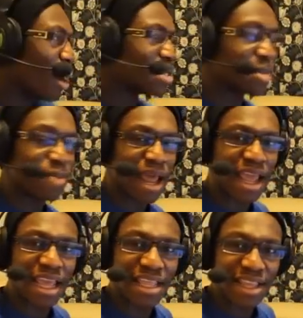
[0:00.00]
Why is he
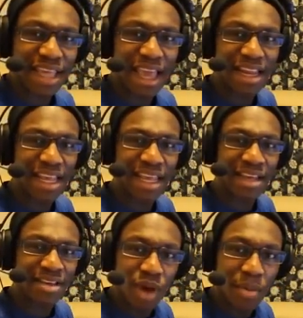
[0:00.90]
playing in the
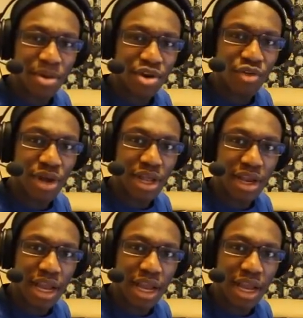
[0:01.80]
K-League? Why would Korea